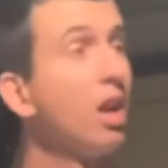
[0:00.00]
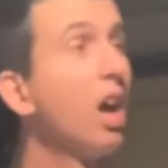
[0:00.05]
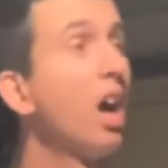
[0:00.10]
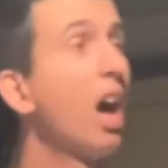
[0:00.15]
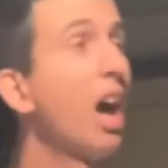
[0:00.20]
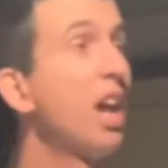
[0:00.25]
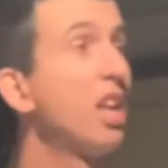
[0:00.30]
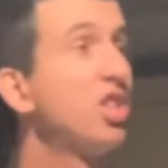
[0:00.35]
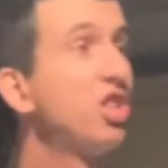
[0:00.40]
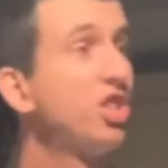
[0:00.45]

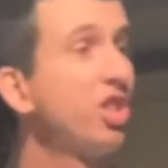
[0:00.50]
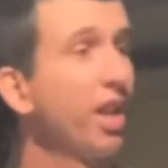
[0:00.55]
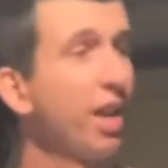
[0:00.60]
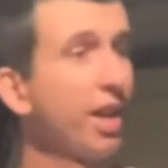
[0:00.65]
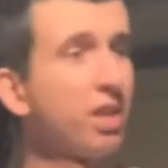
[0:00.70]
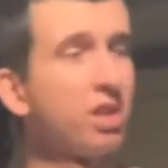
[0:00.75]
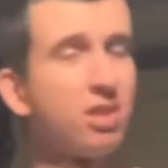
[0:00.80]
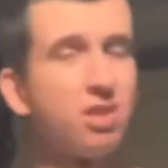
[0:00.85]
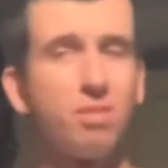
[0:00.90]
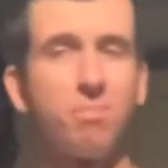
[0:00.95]
I
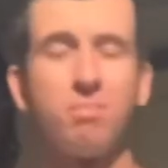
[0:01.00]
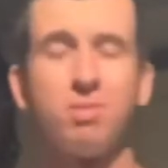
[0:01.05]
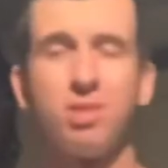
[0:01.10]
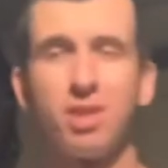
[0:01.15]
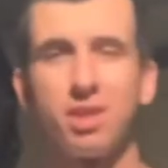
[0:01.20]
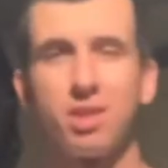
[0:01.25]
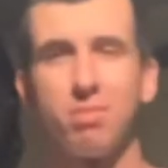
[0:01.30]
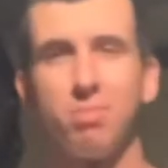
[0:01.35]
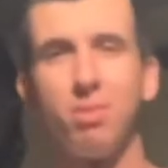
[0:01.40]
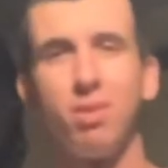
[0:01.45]
checked some
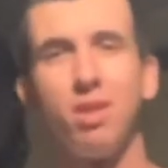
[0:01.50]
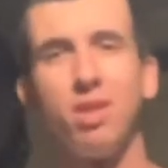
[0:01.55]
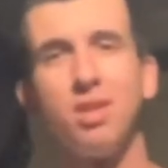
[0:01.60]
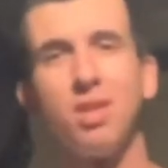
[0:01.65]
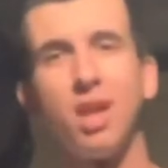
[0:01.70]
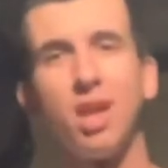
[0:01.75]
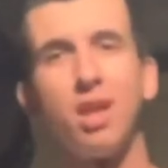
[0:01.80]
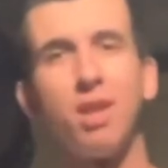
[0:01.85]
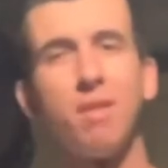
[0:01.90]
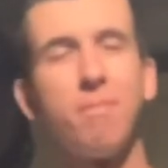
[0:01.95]
Six Million
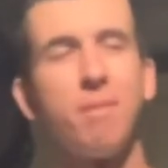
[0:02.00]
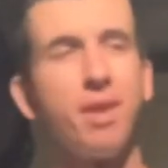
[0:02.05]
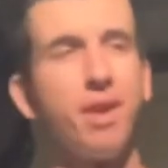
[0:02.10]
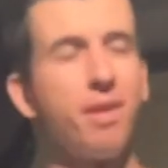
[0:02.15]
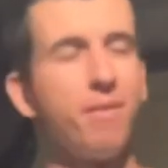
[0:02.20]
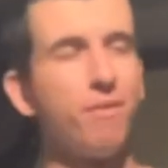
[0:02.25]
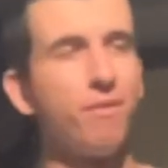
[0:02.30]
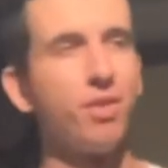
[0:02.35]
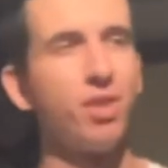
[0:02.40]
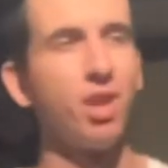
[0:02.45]
Dollar
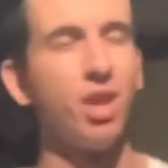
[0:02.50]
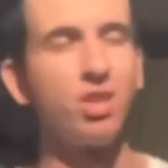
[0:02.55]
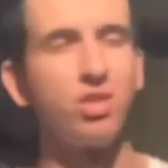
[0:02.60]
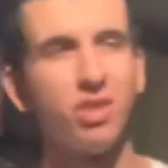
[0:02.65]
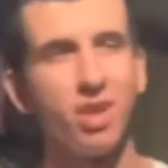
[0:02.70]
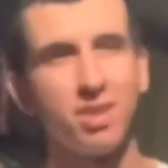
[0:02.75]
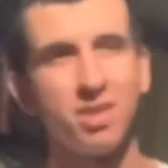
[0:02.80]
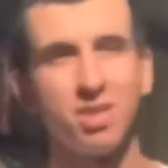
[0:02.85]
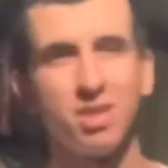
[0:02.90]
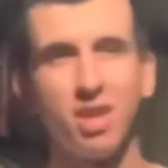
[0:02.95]
Man
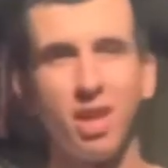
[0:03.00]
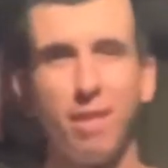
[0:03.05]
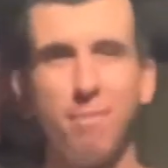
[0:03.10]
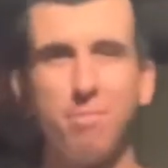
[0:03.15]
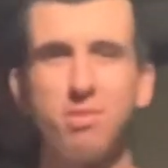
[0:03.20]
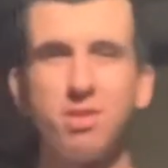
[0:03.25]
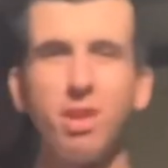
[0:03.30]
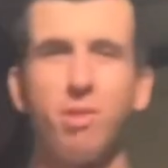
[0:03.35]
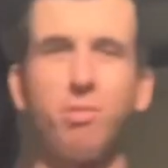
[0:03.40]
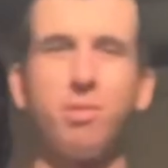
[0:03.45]
VHS
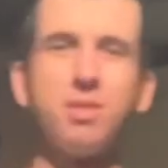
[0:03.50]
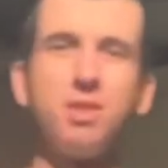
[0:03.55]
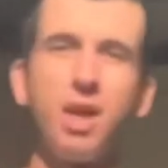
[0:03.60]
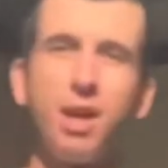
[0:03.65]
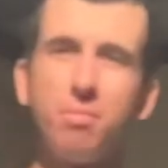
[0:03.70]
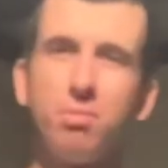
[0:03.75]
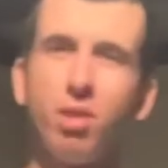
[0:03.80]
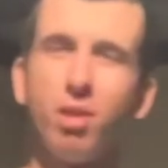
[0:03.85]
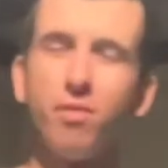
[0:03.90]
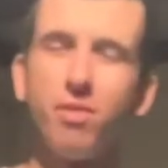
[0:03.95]
tapes that were
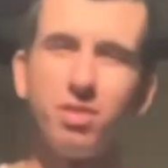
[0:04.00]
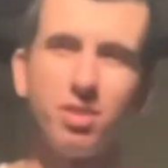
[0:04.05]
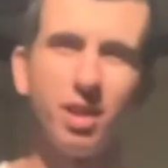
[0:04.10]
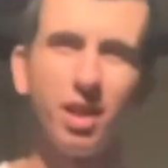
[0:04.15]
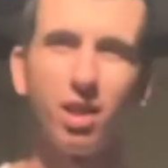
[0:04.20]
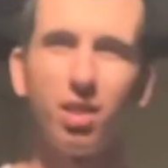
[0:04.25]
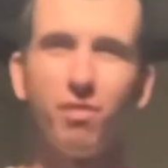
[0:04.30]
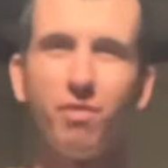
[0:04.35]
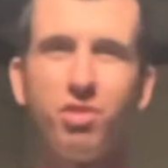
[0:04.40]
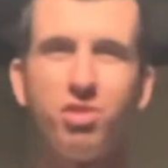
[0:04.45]
taped off of
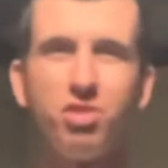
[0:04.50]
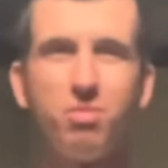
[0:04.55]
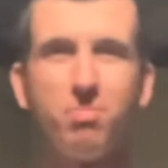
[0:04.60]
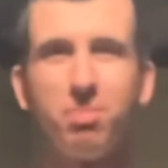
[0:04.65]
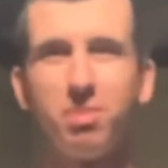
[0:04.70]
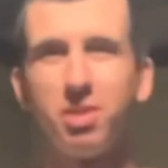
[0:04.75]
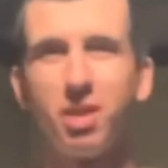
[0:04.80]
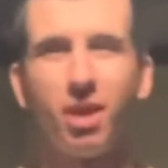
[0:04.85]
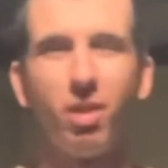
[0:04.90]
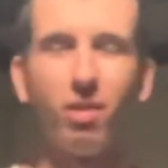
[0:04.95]
television,
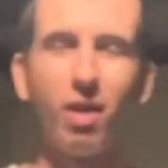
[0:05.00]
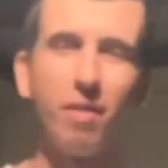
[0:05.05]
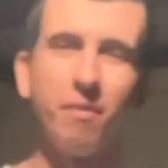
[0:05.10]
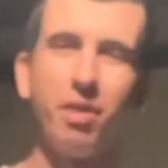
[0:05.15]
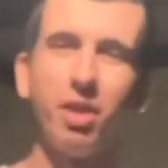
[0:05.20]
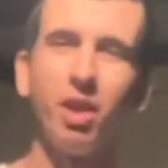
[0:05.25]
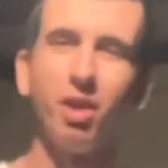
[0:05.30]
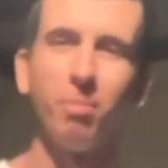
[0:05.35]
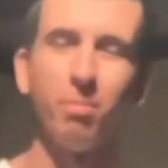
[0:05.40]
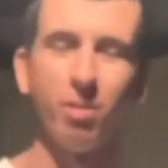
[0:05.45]
but they don't have
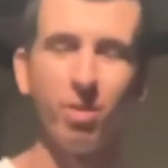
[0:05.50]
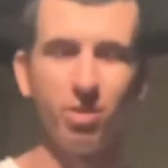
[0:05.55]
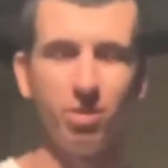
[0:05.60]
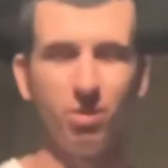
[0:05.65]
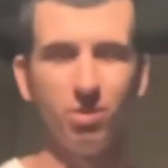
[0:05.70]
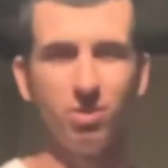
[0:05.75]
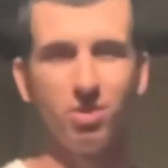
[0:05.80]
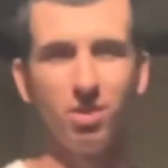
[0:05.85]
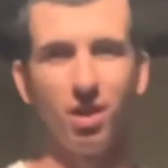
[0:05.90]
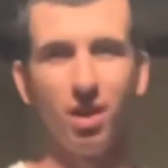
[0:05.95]
any
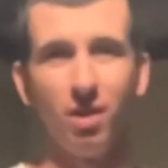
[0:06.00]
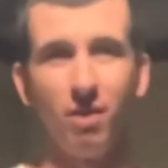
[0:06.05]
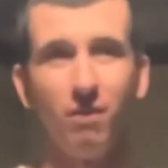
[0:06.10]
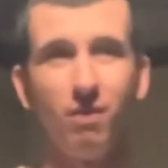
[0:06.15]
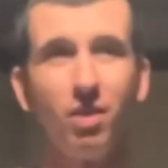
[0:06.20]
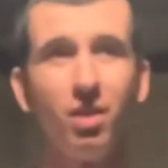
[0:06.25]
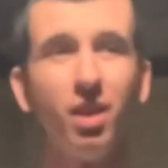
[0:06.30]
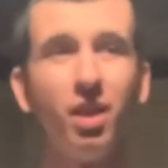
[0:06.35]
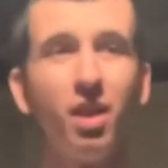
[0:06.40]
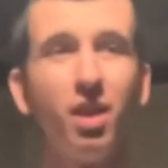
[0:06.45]
commercials on them.
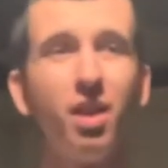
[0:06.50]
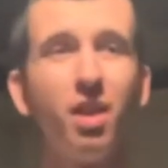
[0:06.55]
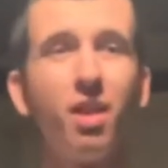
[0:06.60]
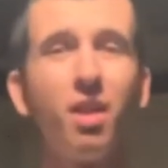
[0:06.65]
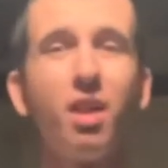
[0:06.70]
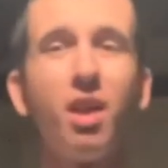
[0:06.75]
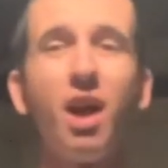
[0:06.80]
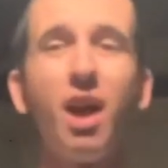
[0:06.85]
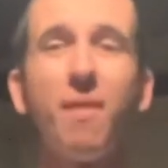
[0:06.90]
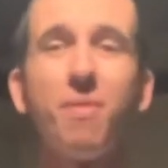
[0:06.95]

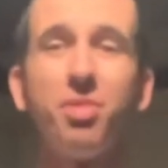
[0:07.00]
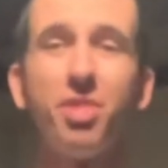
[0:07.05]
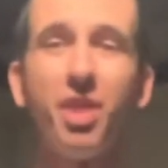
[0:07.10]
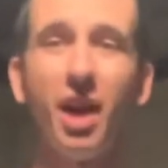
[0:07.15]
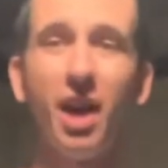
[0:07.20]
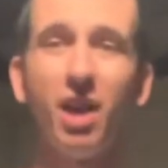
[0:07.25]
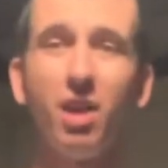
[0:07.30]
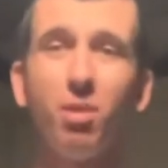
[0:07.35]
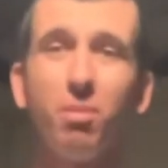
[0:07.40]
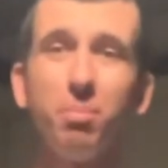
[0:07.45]

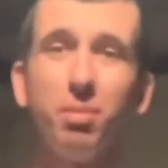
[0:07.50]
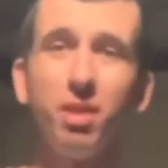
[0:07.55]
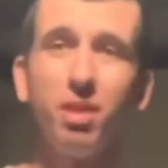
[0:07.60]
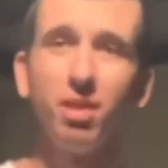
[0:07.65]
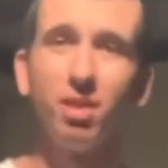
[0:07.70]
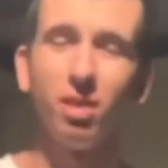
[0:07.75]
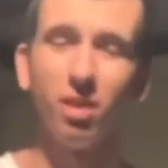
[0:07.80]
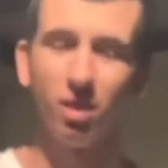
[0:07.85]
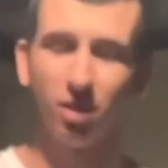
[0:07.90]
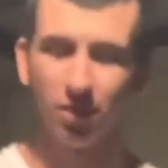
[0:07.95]
That'll be
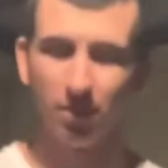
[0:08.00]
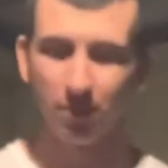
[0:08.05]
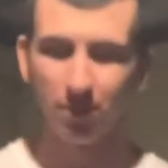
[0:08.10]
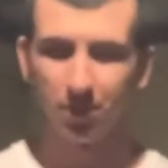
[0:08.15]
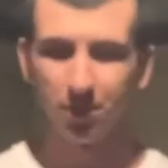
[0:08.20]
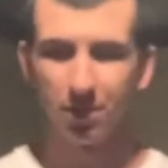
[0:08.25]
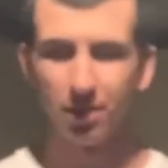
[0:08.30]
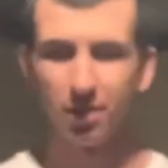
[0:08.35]
the um,